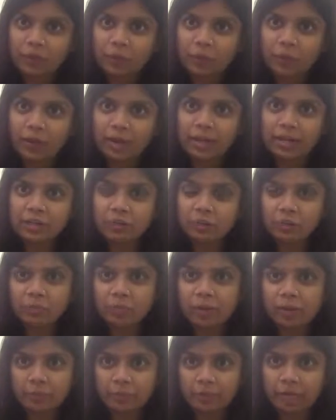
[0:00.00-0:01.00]
When I took
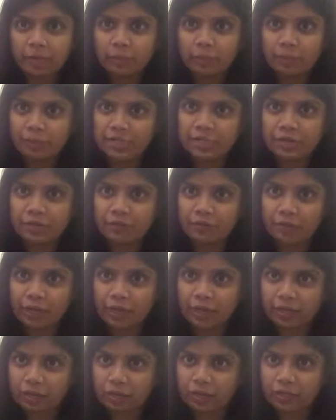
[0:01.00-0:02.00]
my PMP
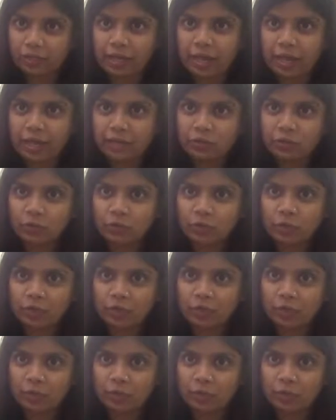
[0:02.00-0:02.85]
certification, I took